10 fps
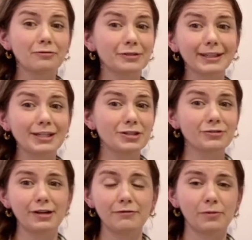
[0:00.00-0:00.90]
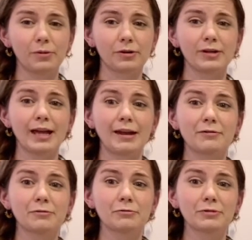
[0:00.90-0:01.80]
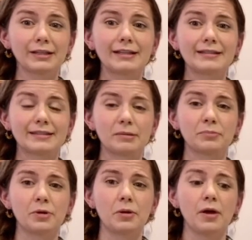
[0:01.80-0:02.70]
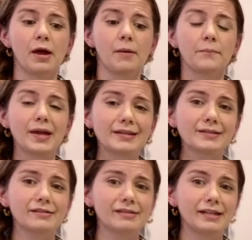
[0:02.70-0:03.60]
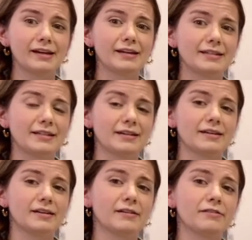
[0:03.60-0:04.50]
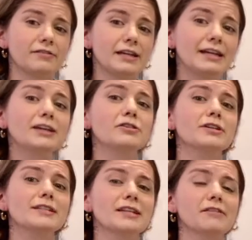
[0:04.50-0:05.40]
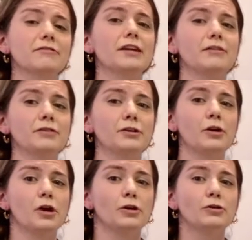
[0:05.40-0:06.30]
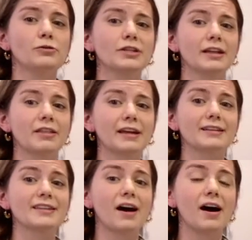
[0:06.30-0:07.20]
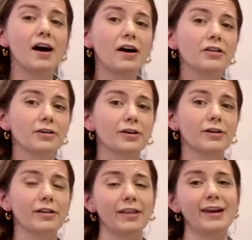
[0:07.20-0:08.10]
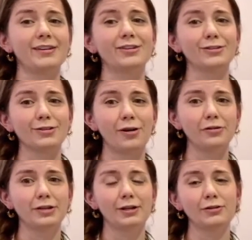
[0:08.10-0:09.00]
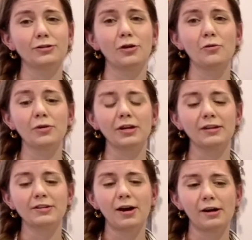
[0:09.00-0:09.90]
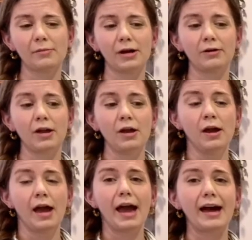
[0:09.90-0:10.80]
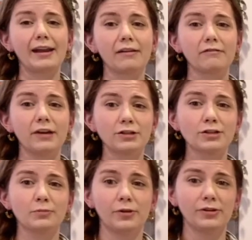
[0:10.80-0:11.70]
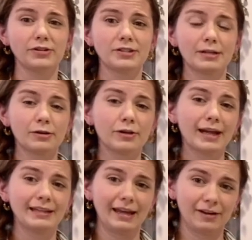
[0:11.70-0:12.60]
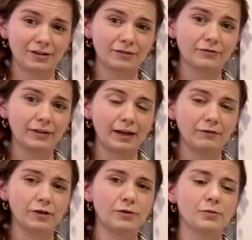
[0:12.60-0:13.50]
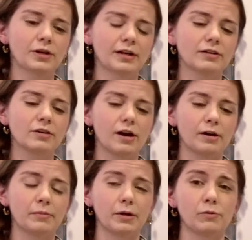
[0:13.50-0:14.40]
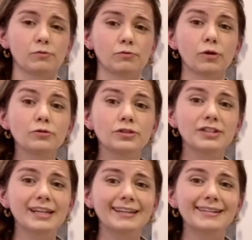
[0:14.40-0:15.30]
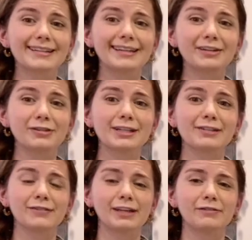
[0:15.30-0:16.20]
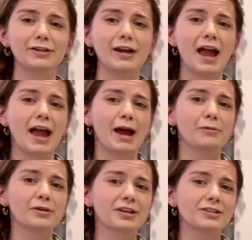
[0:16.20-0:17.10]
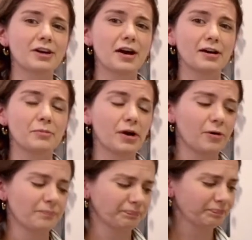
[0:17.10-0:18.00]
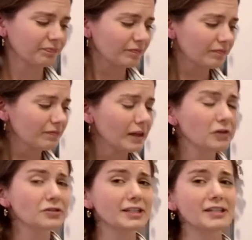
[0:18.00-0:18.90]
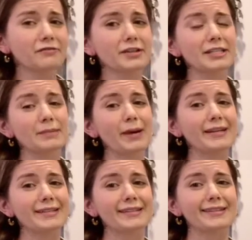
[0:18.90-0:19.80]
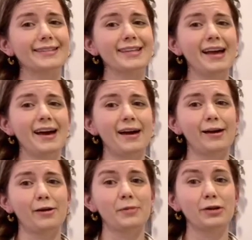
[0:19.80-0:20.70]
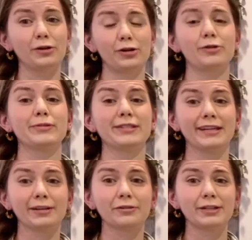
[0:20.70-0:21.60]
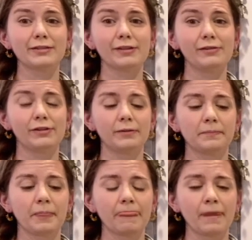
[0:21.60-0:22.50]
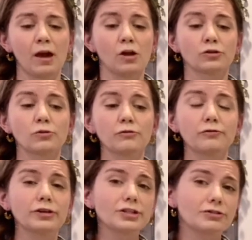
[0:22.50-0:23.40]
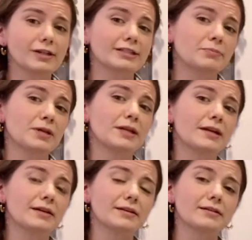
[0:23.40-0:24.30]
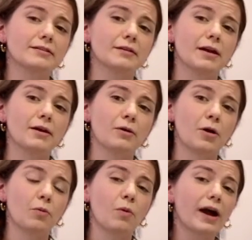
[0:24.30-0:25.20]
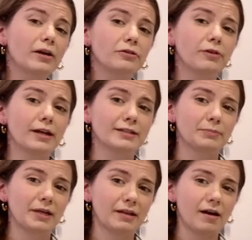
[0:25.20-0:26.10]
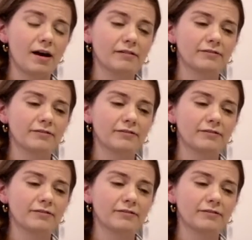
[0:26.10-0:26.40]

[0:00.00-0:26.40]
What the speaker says: really straightforward and really simple, based on the idea of increasing flavor using things other than salt. So we're going to talk about adding vegetables to create layers of flavor. We're going to talk about roasting to increase flavor, and we're going to talk about using different spices and herbs to increase flavor. So the first recipe is a wild rice pilaf,